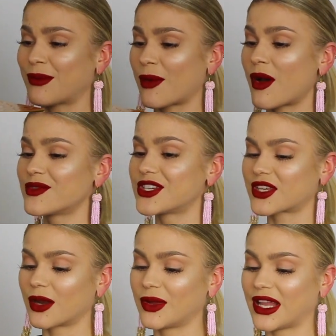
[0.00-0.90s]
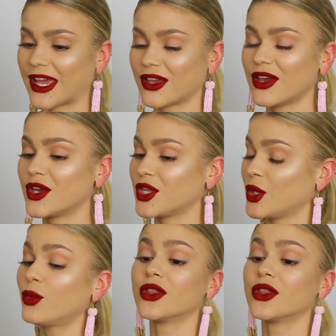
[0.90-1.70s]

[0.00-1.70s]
My mom's just gonna be like, you